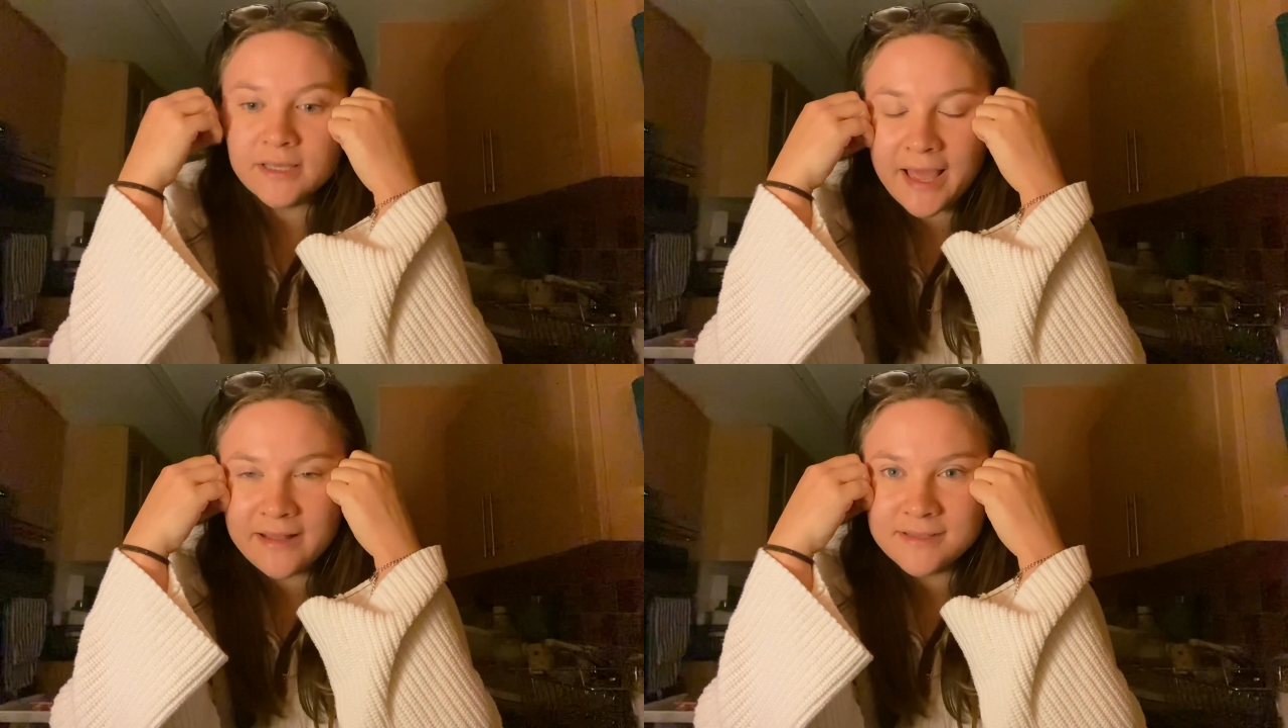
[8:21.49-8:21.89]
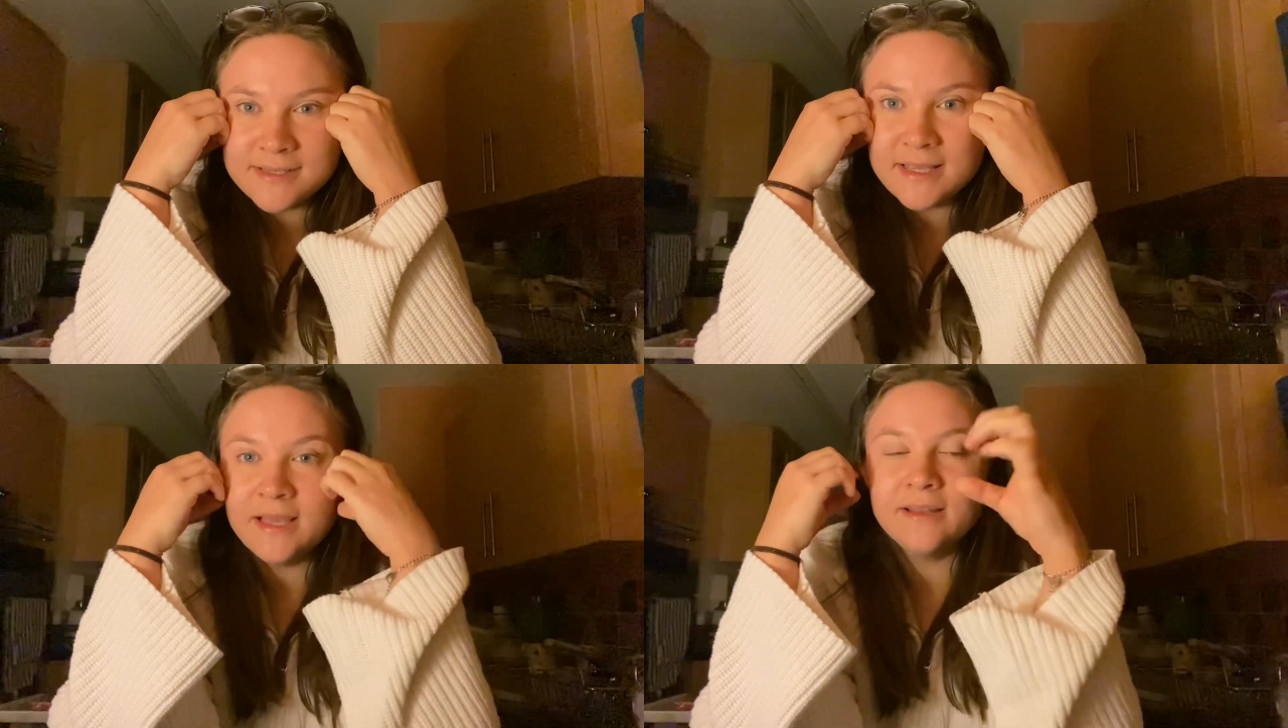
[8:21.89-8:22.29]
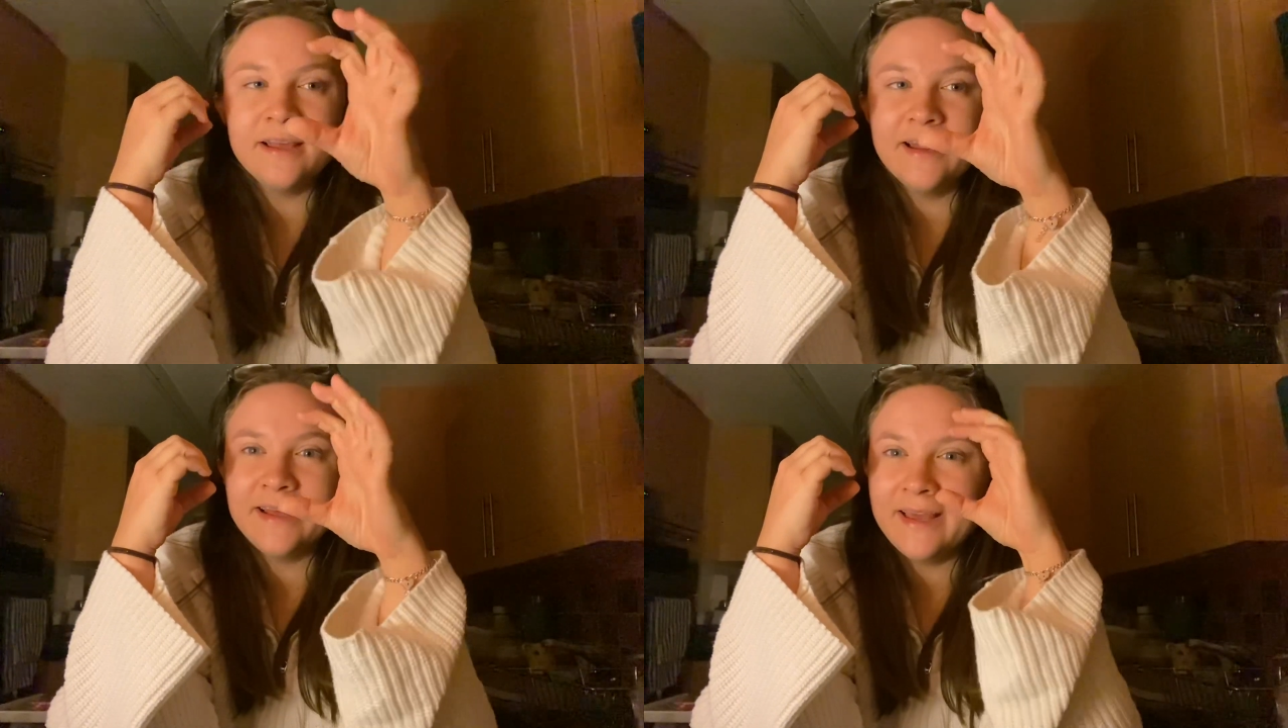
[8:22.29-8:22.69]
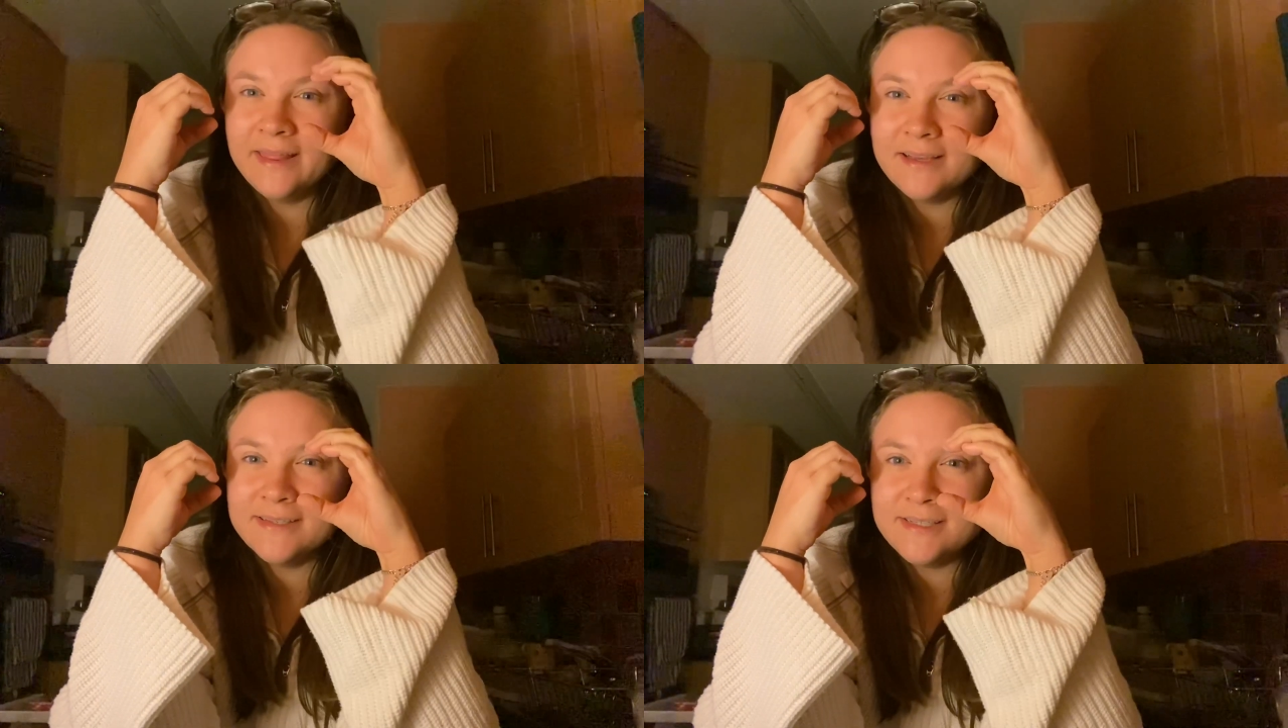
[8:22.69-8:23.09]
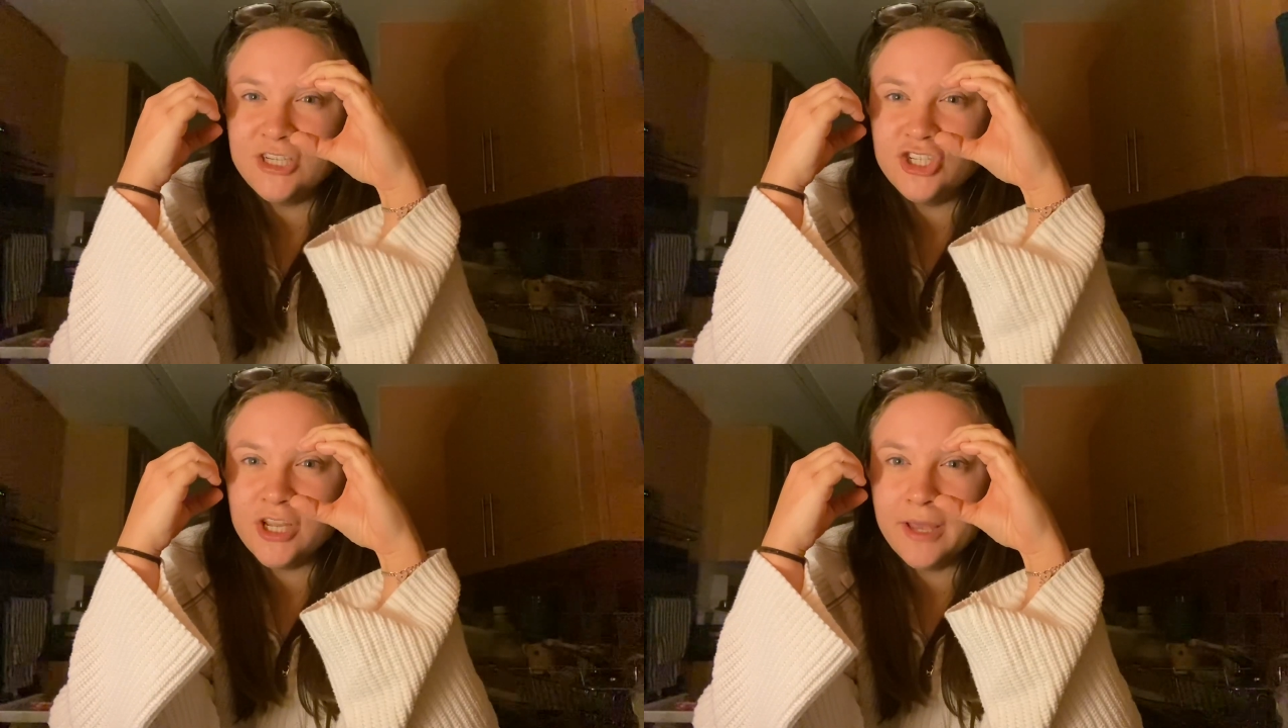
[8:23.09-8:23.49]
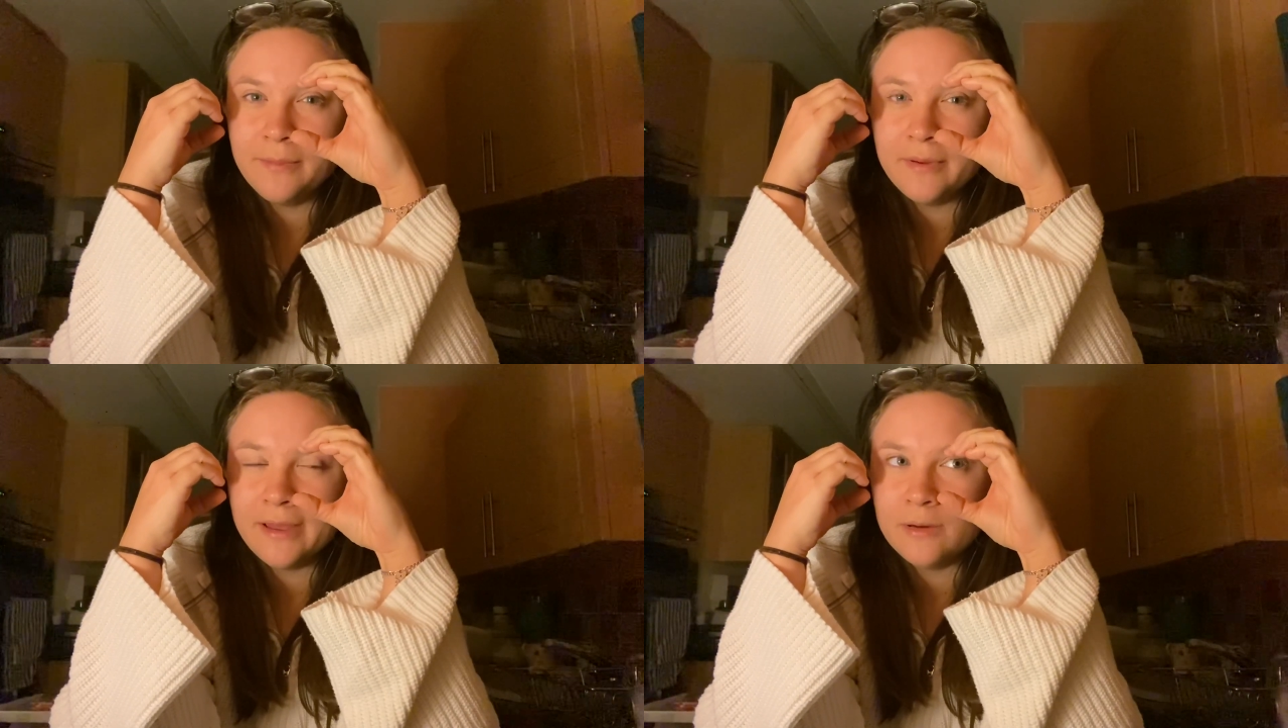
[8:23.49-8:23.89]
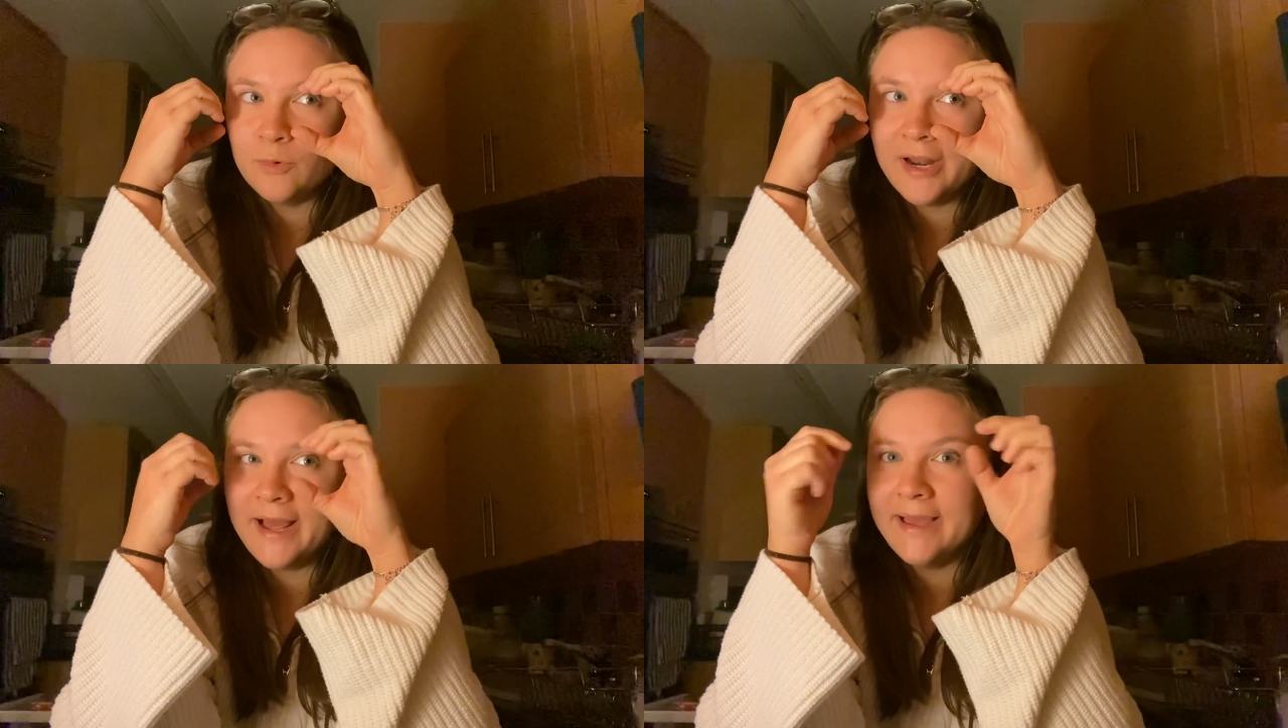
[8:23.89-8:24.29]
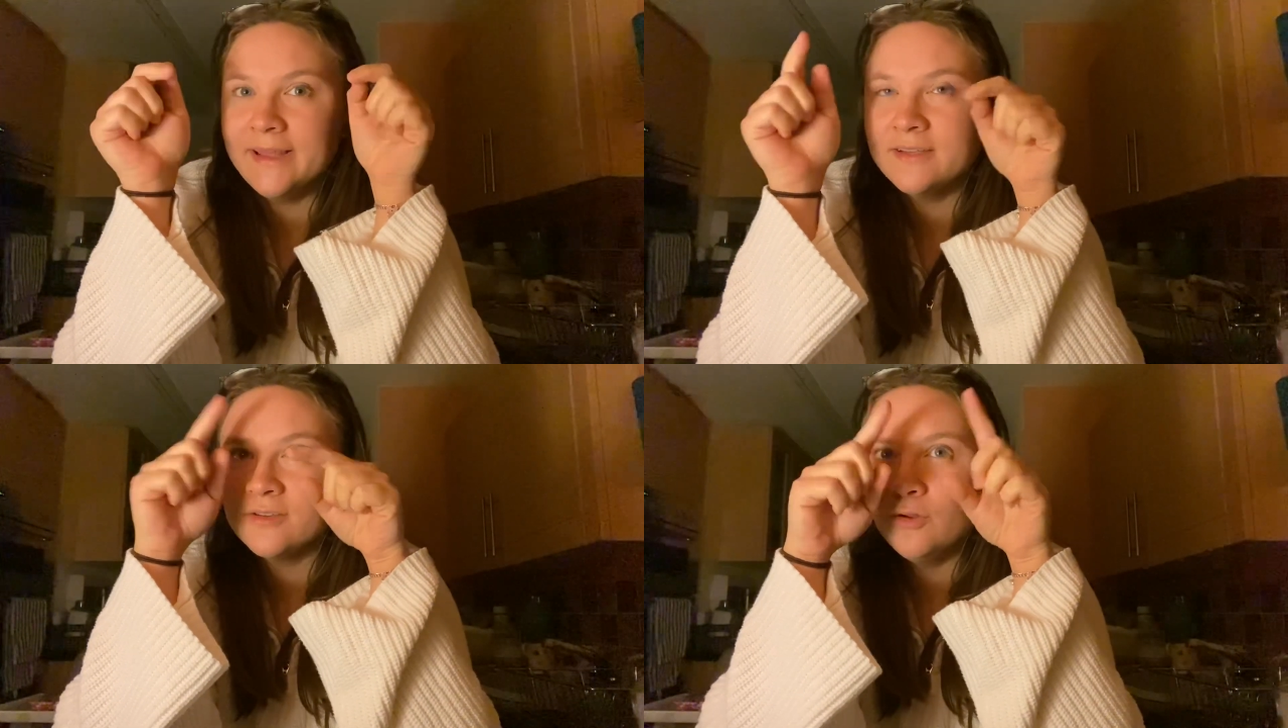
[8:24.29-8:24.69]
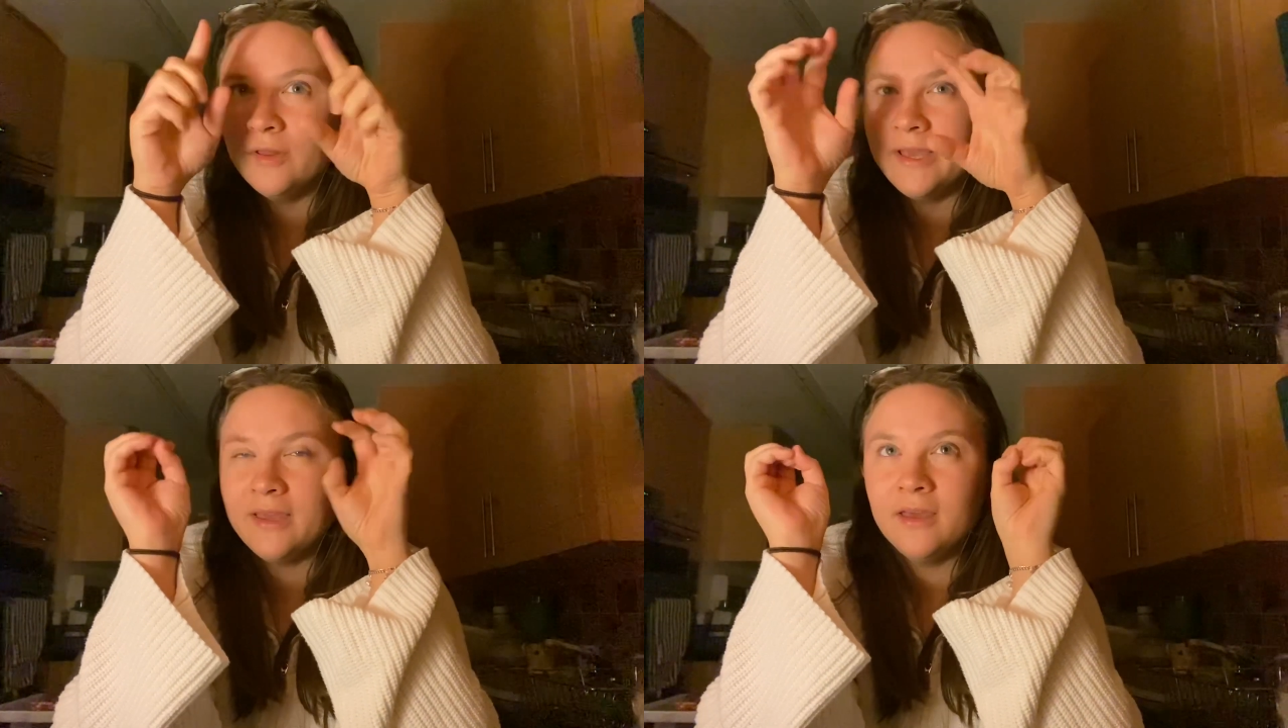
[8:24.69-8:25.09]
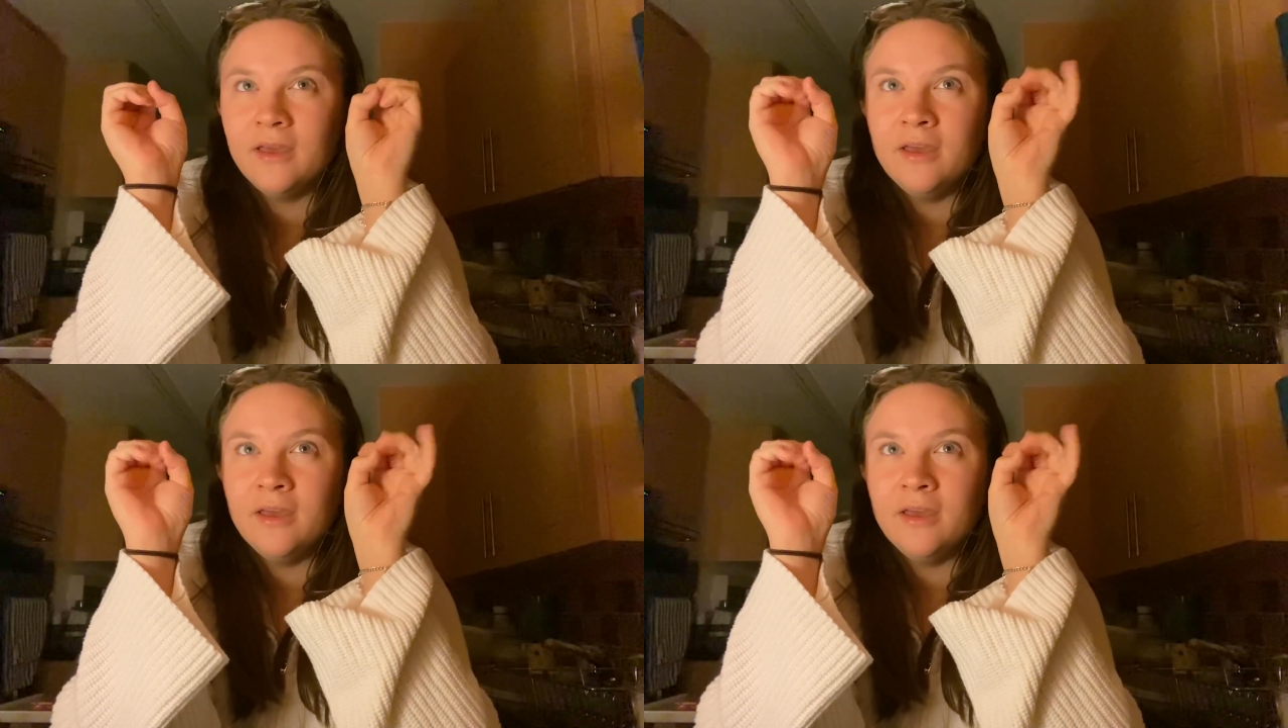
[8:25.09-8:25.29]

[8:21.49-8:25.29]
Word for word: can't see, and, and I get like a C shape in one eye and it's all like